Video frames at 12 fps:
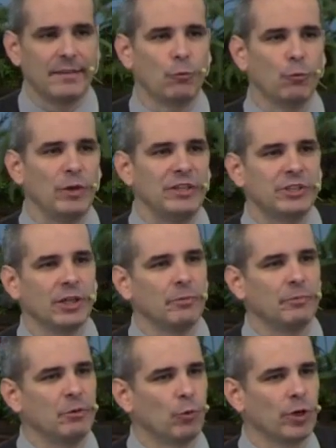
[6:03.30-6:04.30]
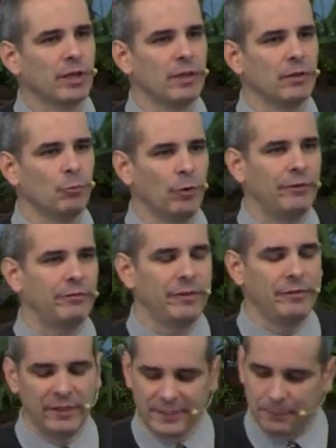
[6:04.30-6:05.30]
that we shall be working with
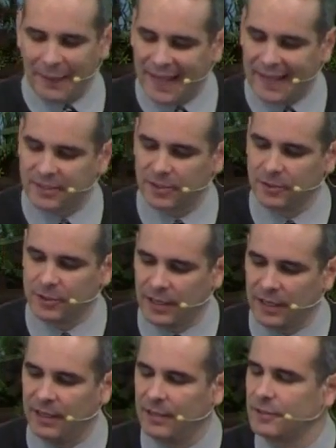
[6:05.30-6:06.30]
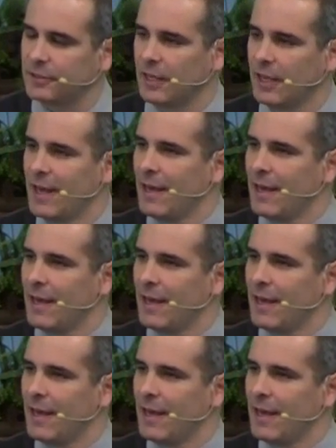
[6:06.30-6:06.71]
in this passage is